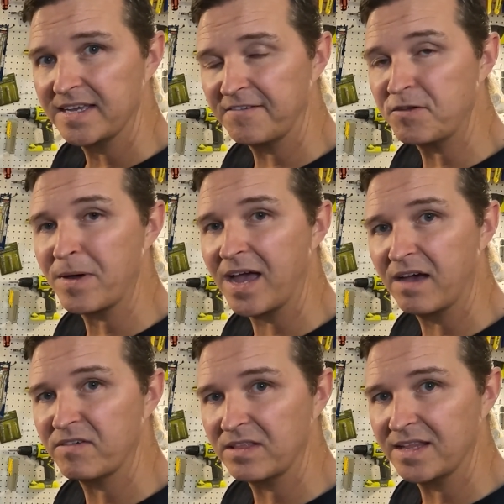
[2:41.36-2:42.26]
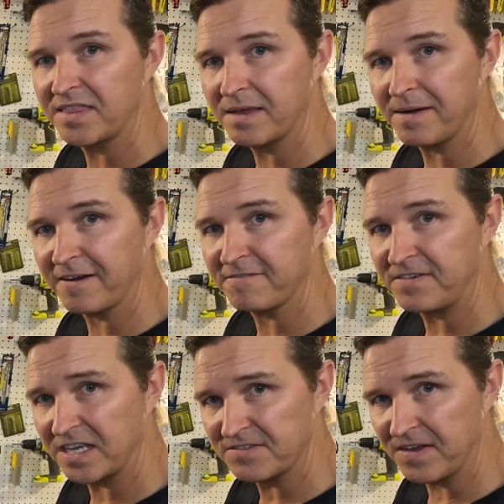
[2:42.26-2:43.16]
if you have lithium iron
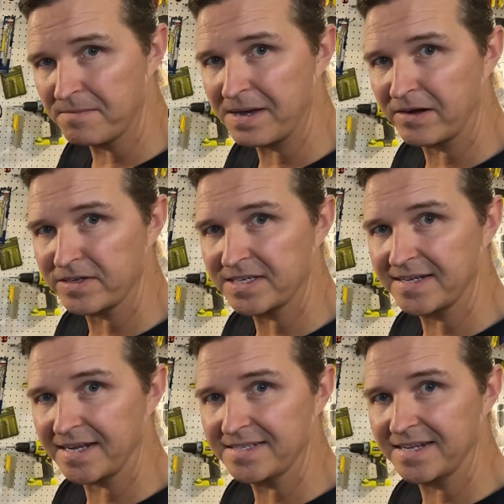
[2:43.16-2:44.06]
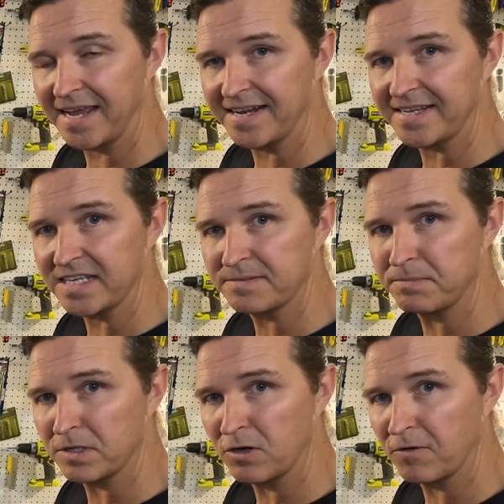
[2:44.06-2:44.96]
phosphate batteries connected and it gets
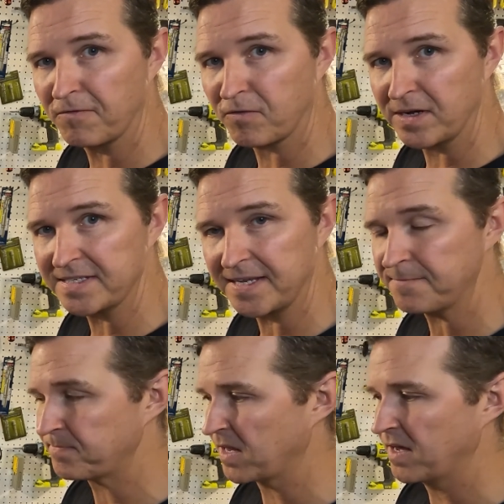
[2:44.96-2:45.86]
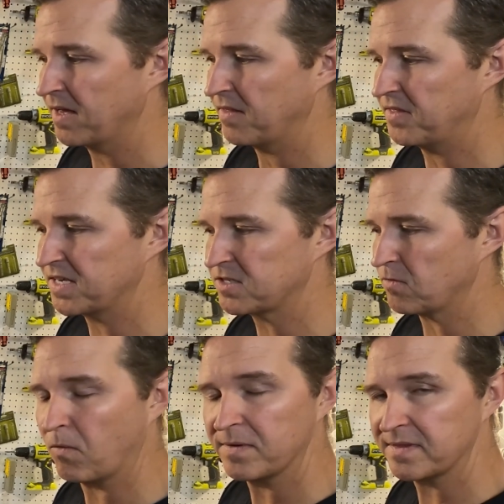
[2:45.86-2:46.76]
below freezing. This,
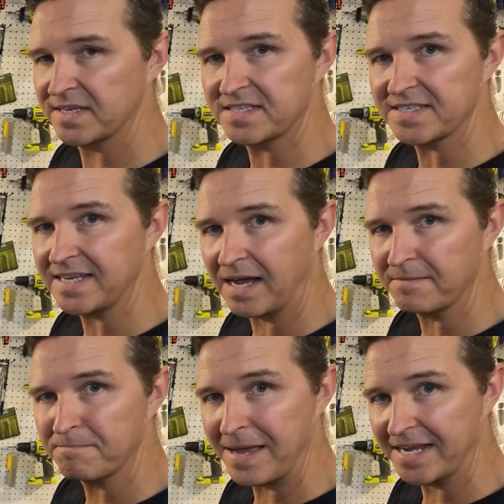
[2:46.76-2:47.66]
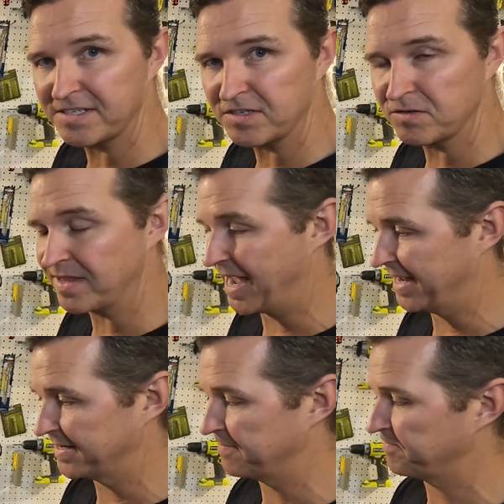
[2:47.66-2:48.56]
this is not made to do
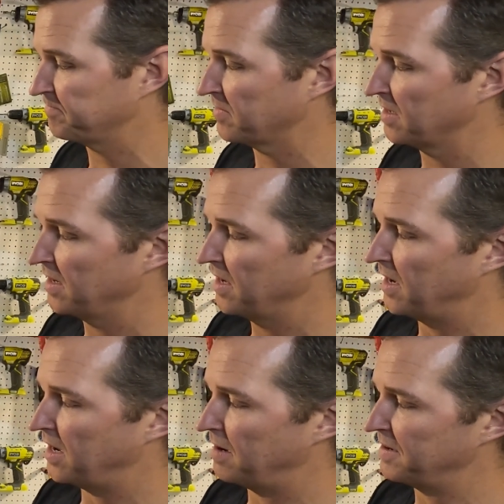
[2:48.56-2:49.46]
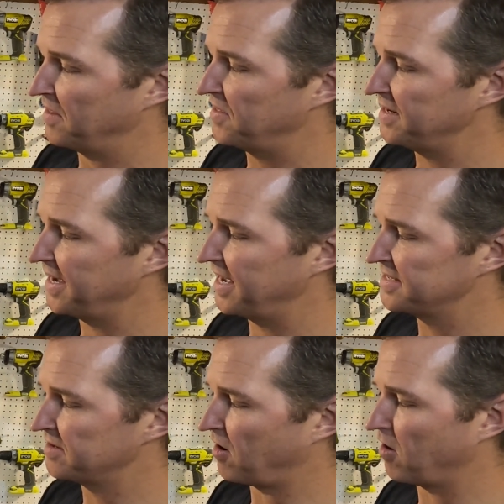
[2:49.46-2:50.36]
that. Um, and then it
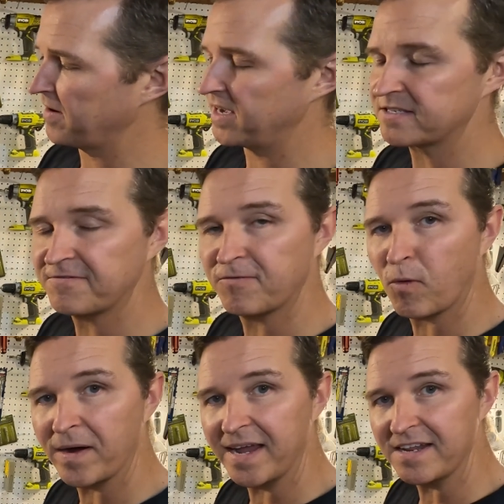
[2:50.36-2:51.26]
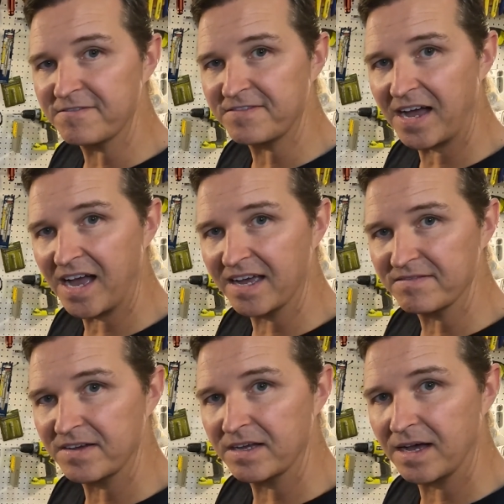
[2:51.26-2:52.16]
has an
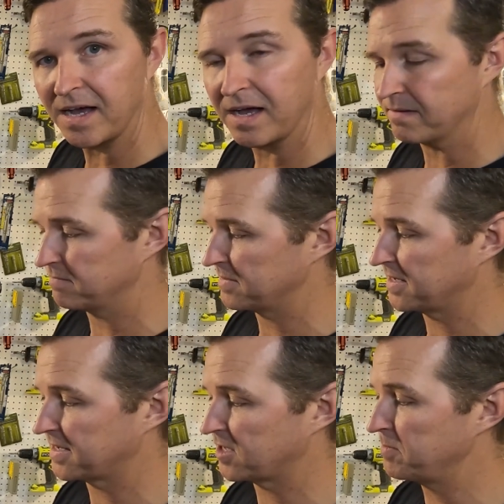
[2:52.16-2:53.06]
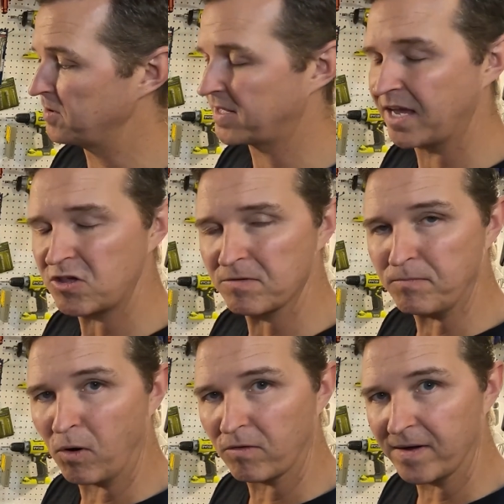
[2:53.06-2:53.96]
RS485 uh, communication
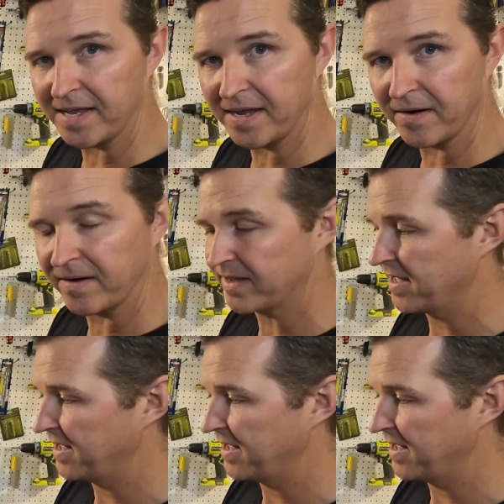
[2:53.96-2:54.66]
port right here.